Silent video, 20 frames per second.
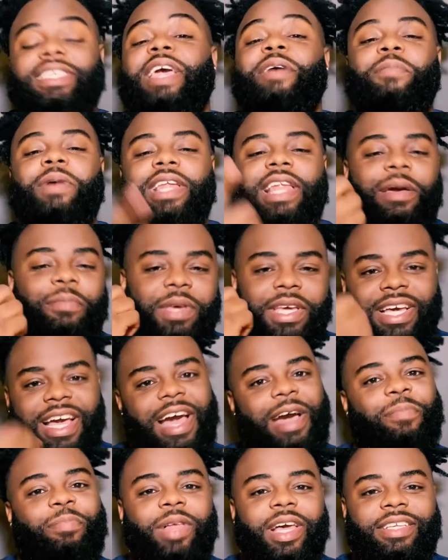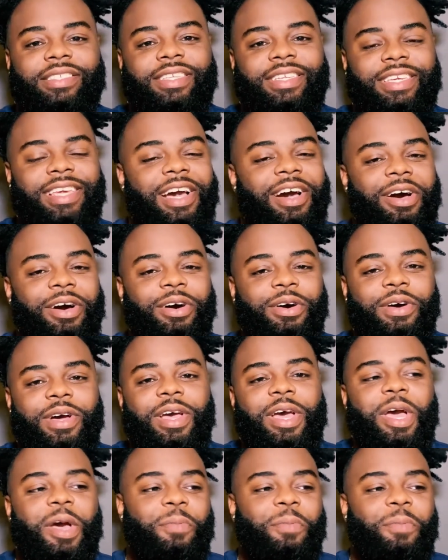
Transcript: It might not be complex to y'all,